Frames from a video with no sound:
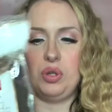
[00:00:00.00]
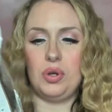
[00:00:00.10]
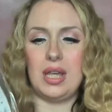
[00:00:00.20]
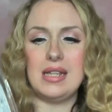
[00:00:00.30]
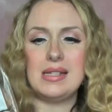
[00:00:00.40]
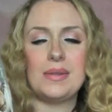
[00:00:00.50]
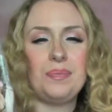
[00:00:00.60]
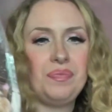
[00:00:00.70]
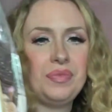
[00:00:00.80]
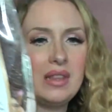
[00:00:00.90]
cookies,
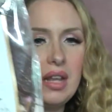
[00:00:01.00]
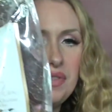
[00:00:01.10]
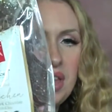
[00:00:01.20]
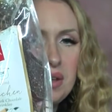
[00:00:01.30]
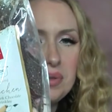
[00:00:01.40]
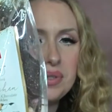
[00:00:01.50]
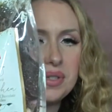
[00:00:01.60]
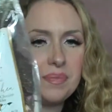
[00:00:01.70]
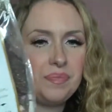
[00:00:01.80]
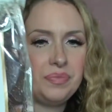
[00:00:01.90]
love
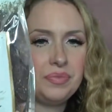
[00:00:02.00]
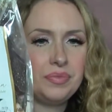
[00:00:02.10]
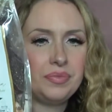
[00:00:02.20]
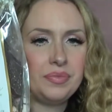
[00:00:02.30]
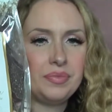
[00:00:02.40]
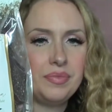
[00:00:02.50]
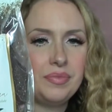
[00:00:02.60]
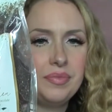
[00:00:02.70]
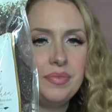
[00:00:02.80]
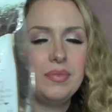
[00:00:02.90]
those.
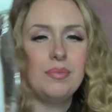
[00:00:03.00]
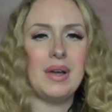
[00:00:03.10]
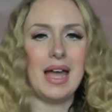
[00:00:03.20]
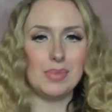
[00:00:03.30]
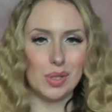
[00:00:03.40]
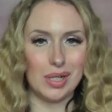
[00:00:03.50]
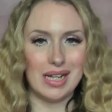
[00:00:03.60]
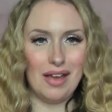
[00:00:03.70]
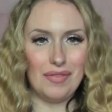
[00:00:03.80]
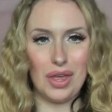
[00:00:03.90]
Absolutely
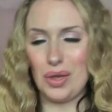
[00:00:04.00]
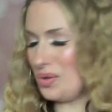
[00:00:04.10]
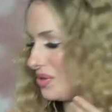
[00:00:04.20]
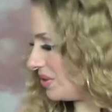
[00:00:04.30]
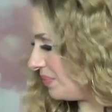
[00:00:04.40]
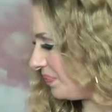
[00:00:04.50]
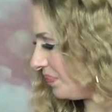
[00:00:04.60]
love those.